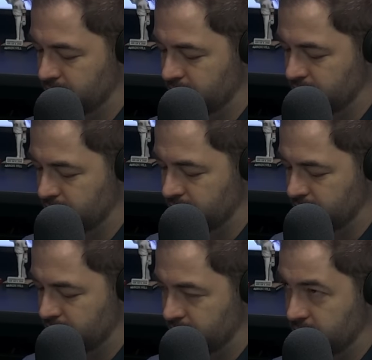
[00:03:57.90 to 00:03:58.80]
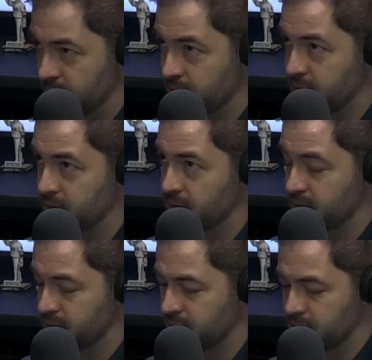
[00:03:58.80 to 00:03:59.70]

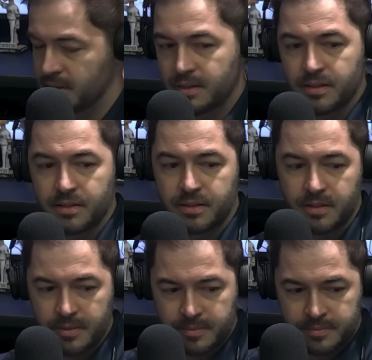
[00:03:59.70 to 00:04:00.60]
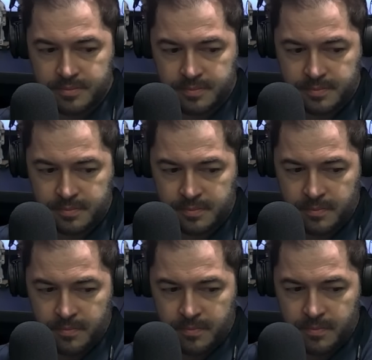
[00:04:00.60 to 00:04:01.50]

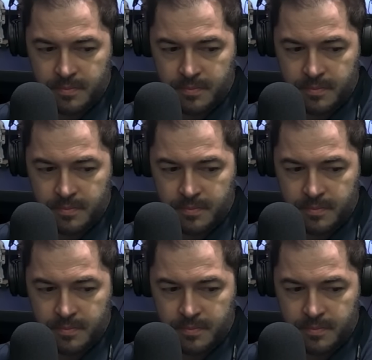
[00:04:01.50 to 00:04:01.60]
This person isn't speaking.